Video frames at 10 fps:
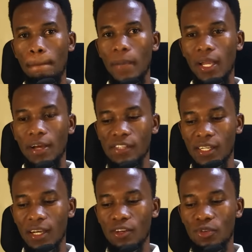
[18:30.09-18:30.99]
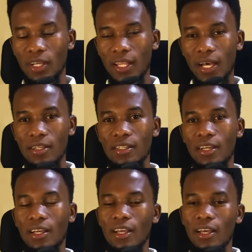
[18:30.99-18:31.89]
And after that, doing that,
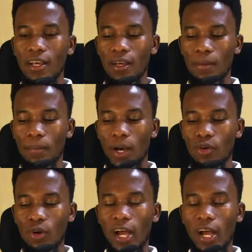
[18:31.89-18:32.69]
Maro